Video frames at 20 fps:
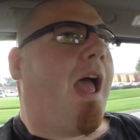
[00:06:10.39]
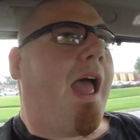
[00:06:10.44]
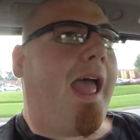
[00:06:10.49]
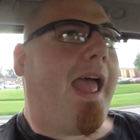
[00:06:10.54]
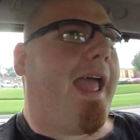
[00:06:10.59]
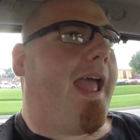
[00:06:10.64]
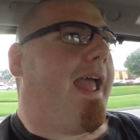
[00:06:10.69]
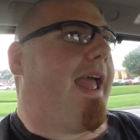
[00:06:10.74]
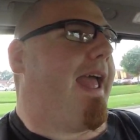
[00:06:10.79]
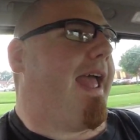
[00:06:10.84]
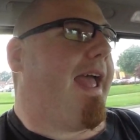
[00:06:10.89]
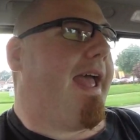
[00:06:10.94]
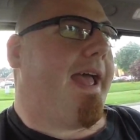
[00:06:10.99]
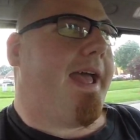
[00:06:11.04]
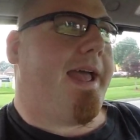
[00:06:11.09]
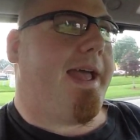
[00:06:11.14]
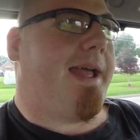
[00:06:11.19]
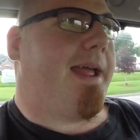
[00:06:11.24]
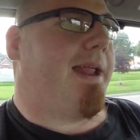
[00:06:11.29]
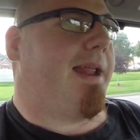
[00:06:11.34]

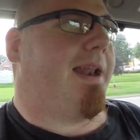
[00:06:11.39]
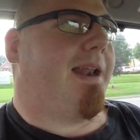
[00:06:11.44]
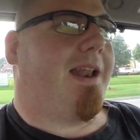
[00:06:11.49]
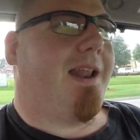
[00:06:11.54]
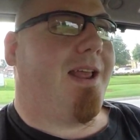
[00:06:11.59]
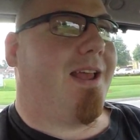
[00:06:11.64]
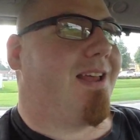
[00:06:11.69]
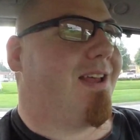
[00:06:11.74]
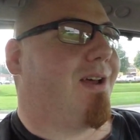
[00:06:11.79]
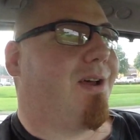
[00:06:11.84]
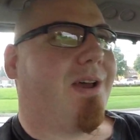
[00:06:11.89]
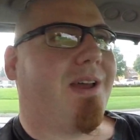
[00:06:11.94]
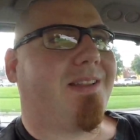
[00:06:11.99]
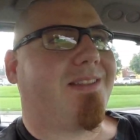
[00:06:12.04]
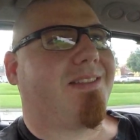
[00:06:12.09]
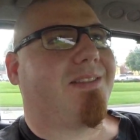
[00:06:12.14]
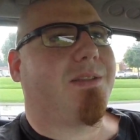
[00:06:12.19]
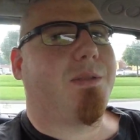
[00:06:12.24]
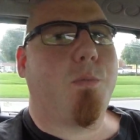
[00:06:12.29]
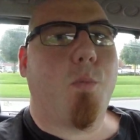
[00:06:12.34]
And
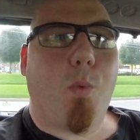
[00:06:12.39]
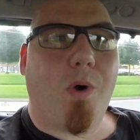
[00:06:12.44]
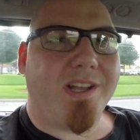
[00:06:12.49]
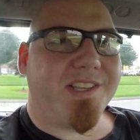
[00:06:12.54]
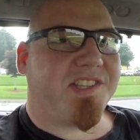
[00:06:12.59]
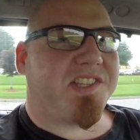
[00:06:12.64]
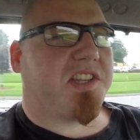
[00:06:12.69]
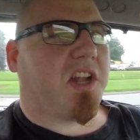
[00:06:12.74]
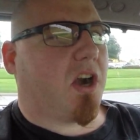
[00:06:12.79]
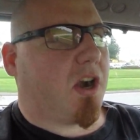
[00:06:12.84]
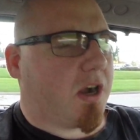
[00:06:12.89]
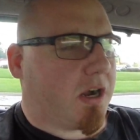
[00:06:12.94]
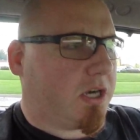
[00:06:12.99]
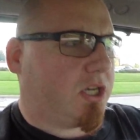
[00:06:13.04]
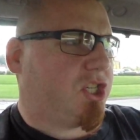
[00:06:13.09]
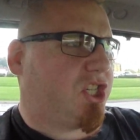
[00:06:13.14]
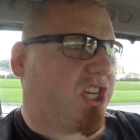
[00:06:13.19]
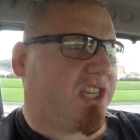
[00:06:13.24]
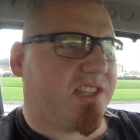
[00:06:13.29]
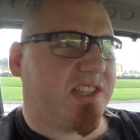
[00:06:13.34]
what
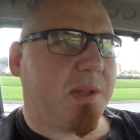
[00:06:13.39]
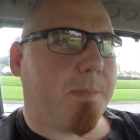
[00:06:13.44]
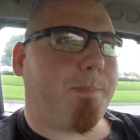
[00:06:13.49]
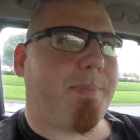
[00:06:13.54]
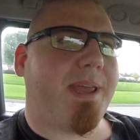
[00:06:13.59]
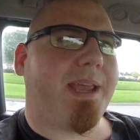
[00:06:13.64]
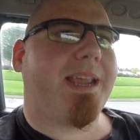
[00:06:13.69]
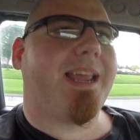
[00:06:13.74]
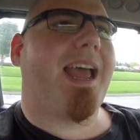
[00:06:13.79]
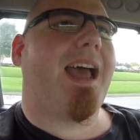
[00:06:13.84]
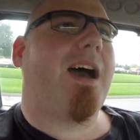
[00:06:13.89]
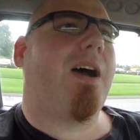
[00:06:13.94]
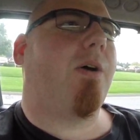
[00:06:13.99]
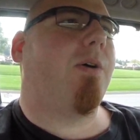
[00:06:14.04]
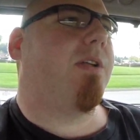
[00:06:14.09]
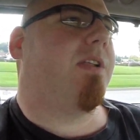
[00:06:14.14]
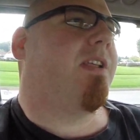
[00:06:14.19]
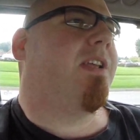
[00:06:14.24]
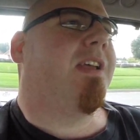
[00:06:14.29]
started just to pick out